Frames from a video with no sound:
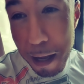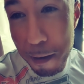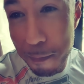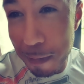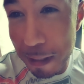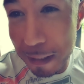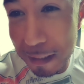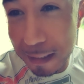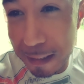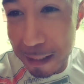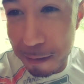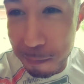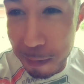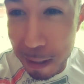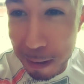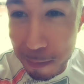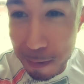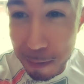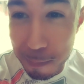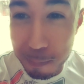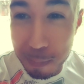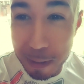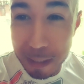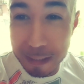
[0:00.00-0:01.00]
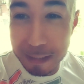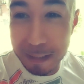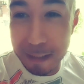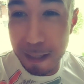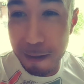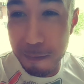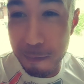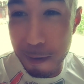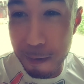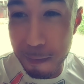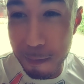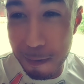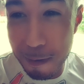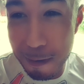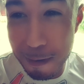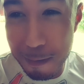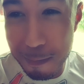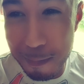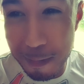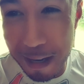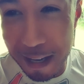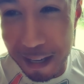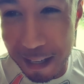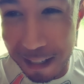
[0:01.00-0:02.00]
I missed it. Maybe pissed on my
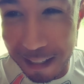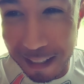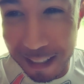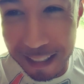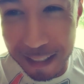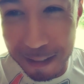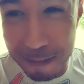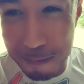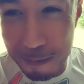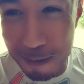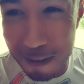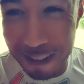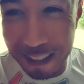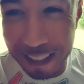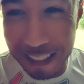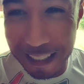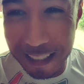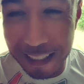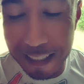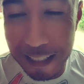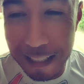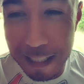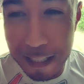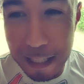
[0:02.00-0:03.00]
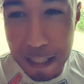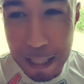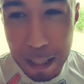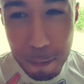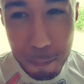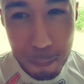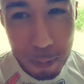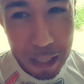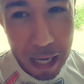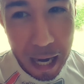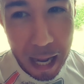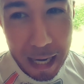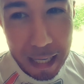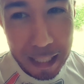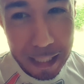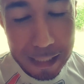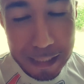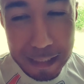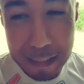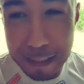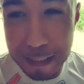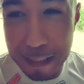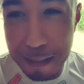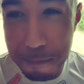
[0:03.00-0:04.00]
motorbike in the morning, but I
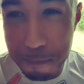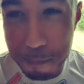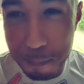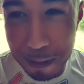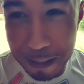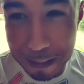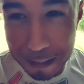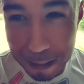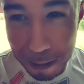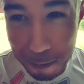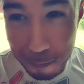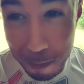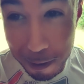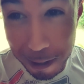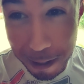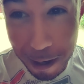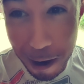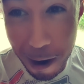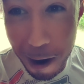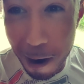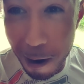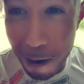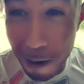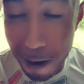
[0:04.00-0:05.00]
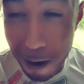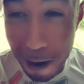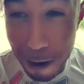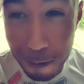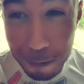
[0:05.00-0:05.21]
didn't see him piss on my car.